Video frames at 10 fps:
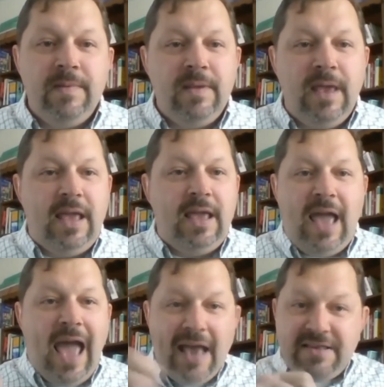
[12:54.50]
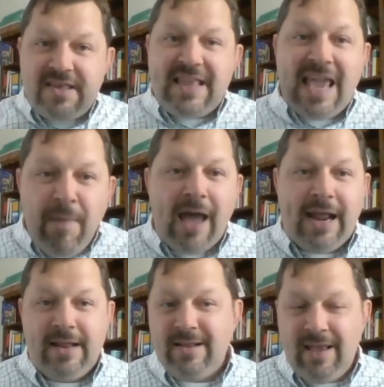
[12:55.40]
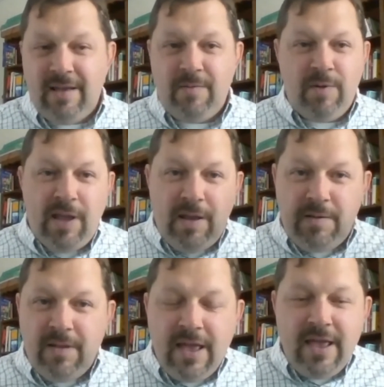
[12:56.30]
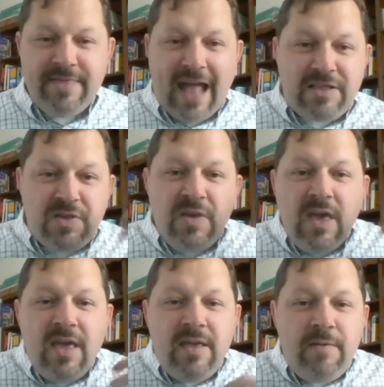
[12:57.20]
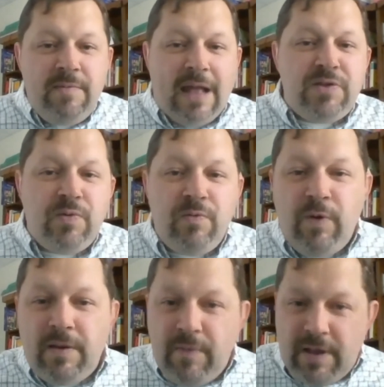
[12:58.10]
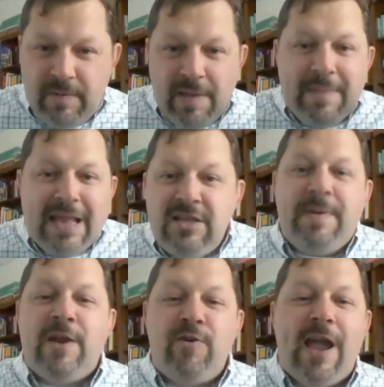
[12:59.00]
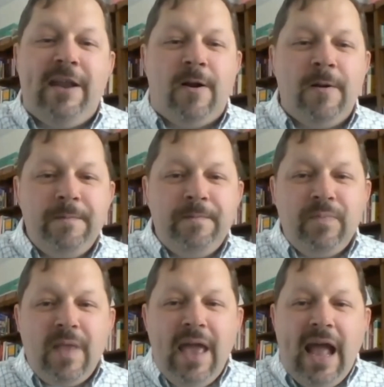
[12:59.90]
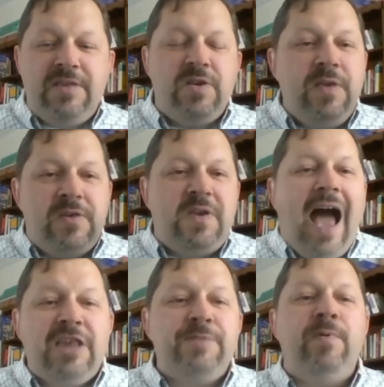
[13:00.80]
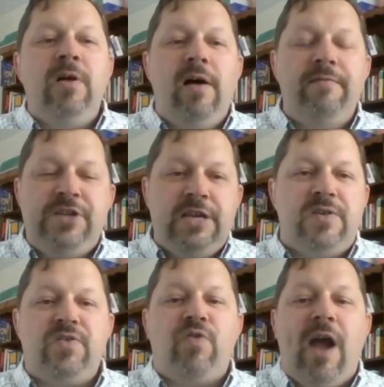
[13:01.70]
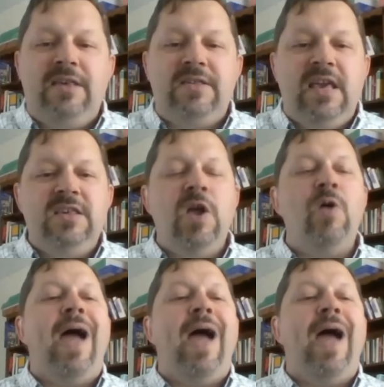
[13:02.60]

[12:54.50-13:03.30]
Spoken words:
It has his name on it. That's what it means to be creator. And so this gospel of Jesus Christ is no